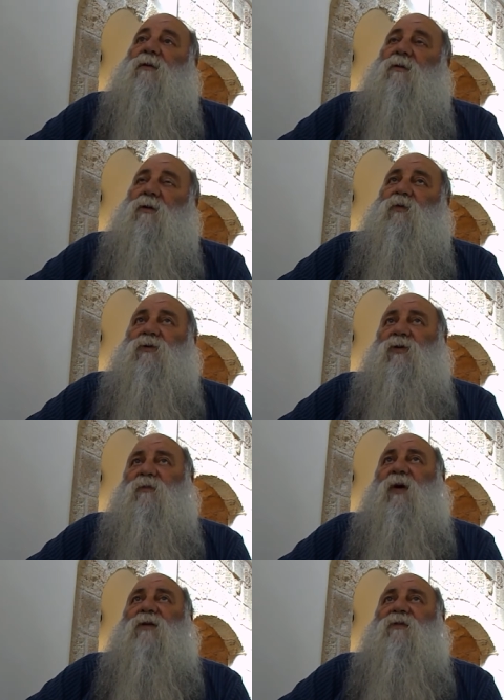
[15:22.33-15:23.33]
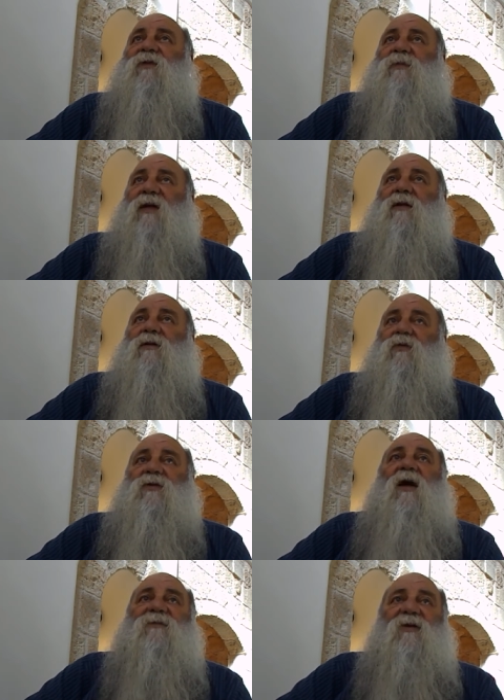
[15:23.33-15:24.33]
It was not part of the battle, it
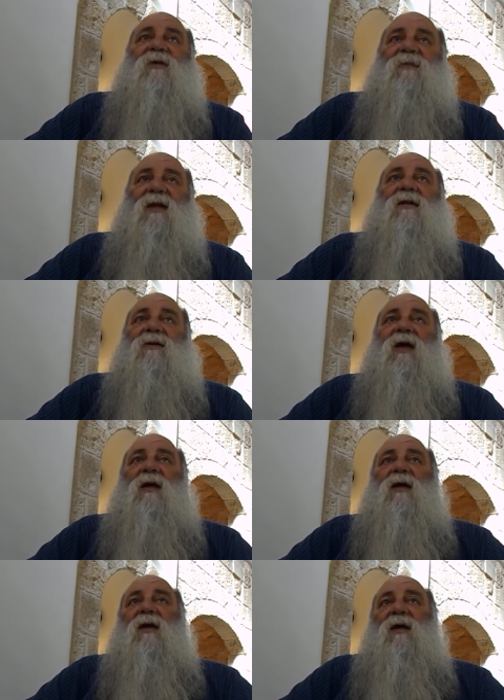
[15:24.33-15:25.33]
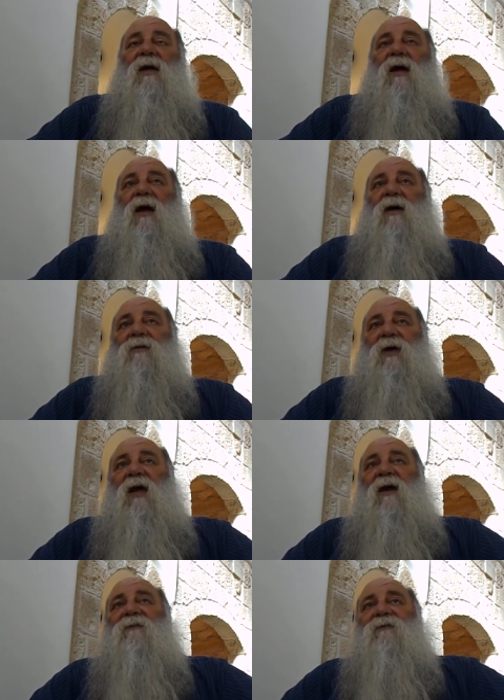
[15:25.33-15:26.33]
was after the battle. They uh, they
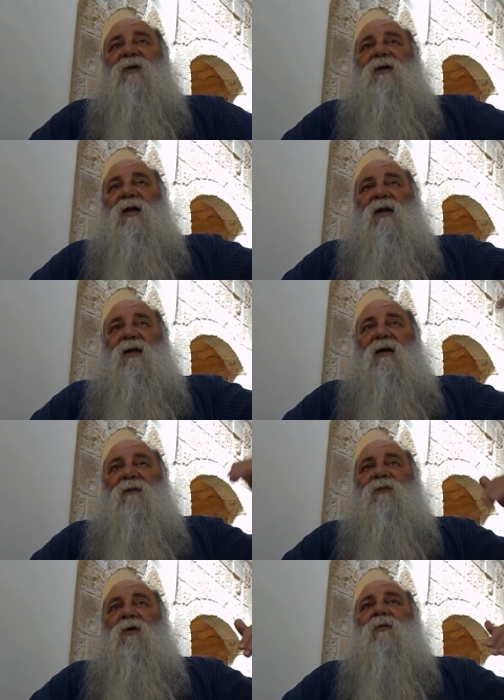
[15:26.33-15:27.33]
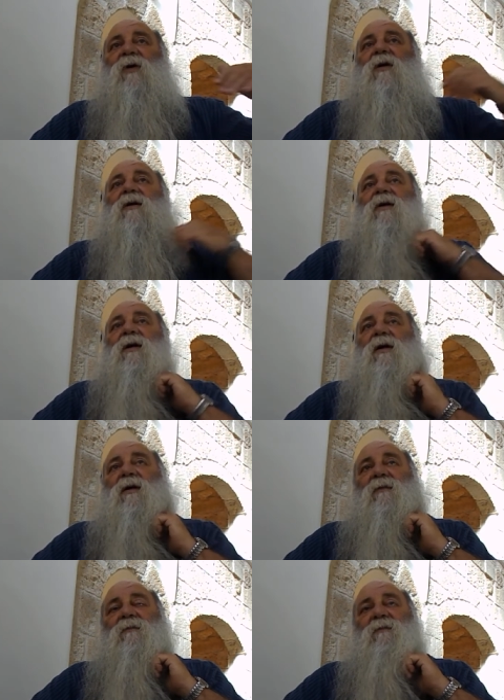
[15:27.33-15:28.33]
have, in, in, in former
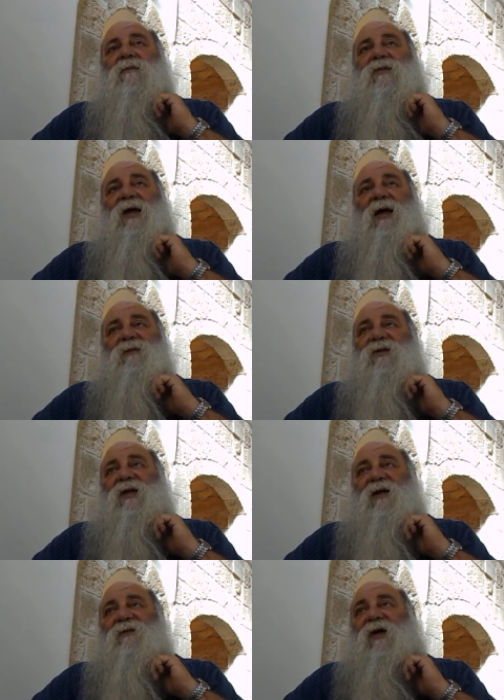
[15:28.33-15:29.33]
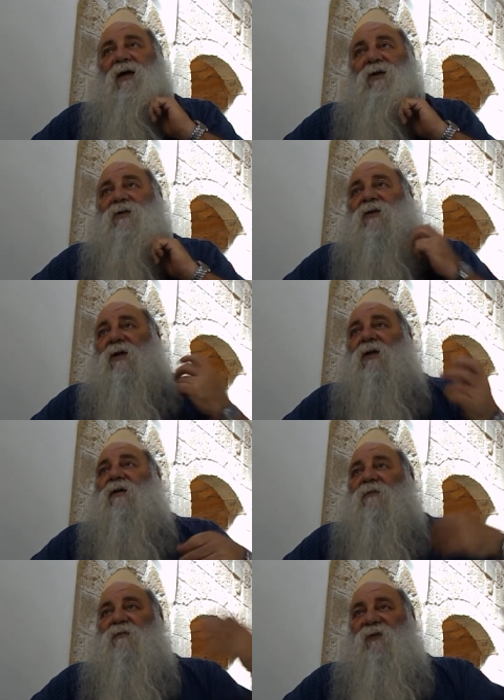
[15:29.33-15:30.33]
um, times, they have conquered
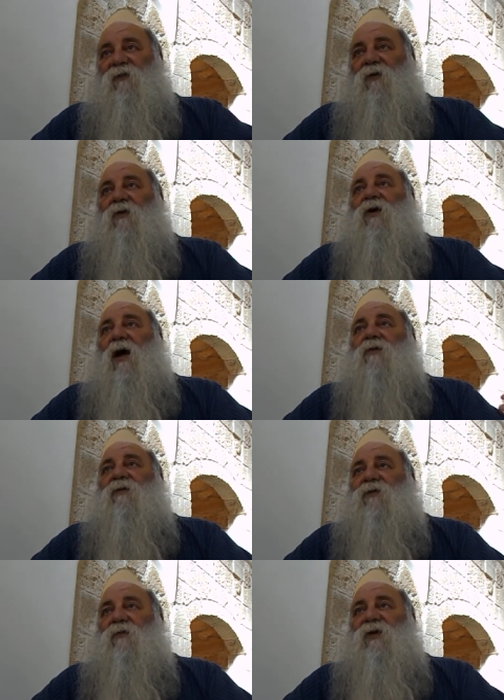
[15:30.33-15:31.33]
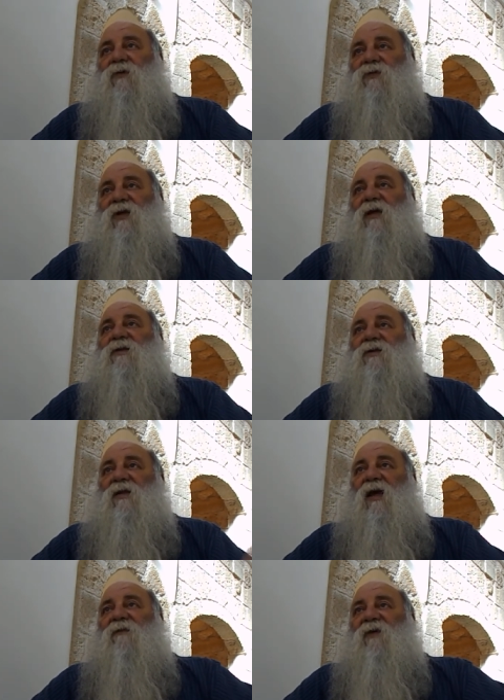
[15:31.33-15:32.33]
before Akko from the Crusaders,
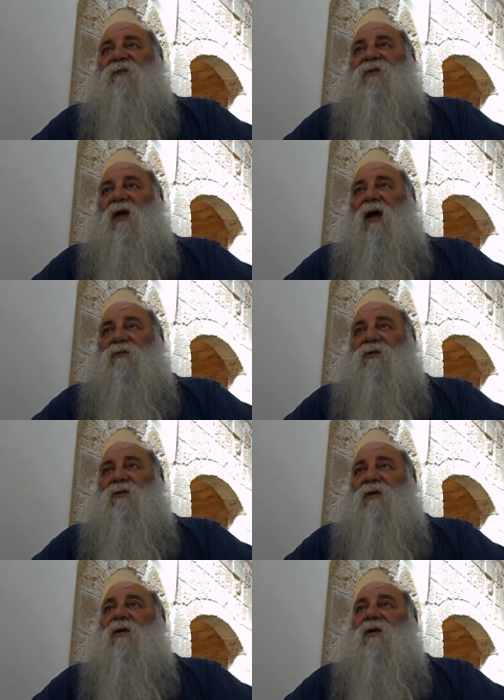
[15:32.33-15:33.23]
they left the house